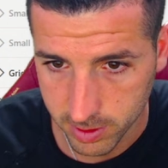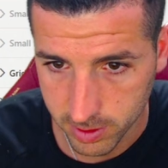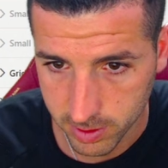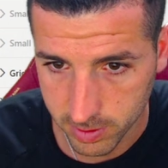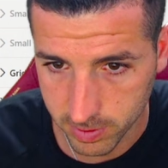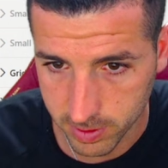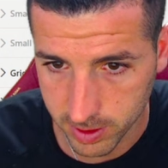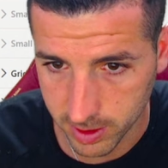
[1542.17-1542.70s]

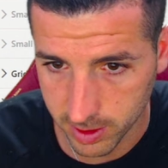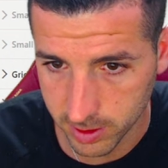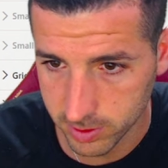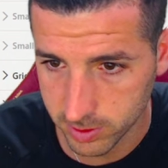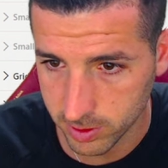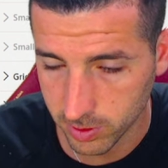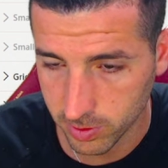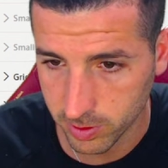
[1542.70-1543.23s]
Okay,
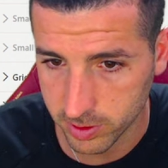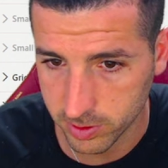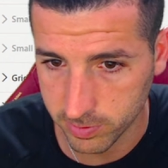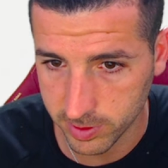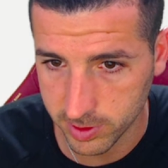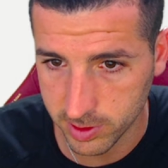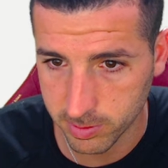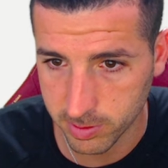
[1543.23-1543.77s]
0 is
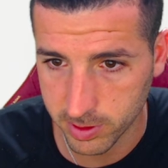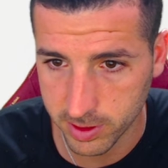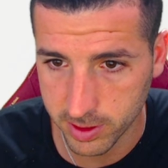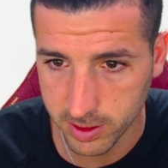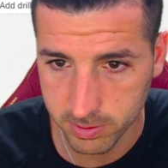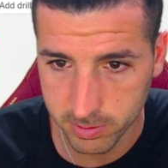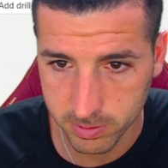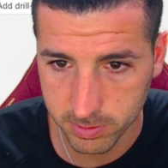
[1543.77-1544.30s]
visible
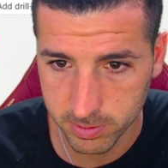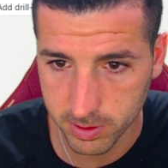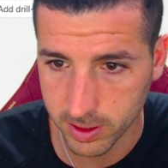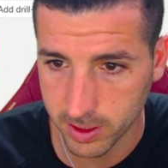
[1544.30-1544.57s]
now.